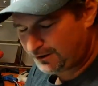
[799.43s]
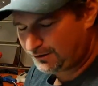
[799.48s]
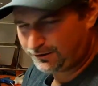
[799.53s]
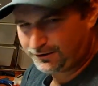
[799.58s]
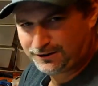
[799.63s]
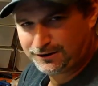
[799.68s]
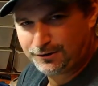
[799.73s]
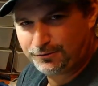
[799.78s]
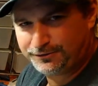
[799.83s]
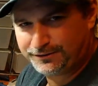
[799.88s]
a
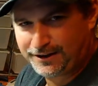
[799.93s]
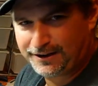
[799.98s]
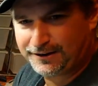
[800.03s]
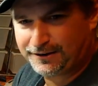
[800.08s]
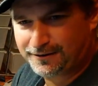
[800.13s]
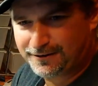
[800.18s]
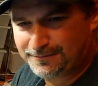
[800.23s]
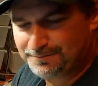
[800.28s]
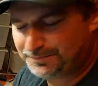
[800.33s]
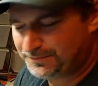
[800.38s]
regular clothes
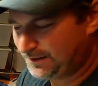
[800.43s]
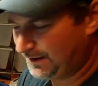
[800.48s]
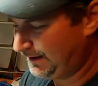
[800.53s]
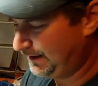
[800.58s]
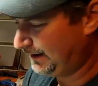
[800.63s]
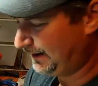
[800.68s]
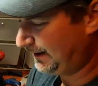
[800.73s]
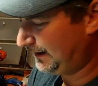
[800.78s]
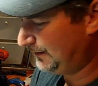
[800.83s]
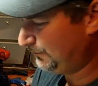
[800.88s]
hanger.
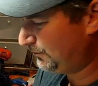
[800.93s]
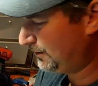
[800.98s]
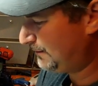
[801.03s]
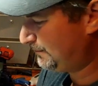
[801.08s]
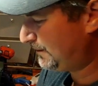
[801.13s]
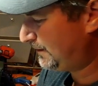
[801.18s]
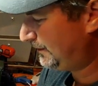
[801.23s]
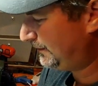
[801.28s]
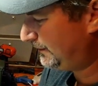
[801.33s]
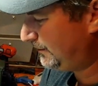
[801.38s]
And what
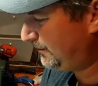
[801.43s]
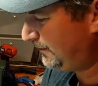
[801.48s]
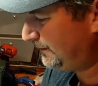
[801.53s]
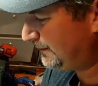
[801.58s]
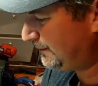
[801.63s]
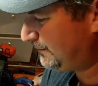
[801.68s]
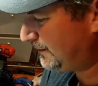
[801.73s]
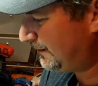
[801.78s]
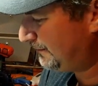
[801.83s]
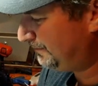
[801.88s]
I'm going to do
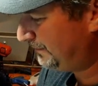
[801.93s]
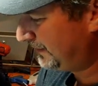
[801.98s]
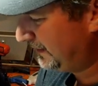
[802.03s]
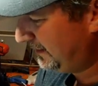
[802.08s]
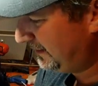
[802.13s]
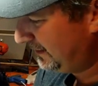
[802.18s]
is I'm going to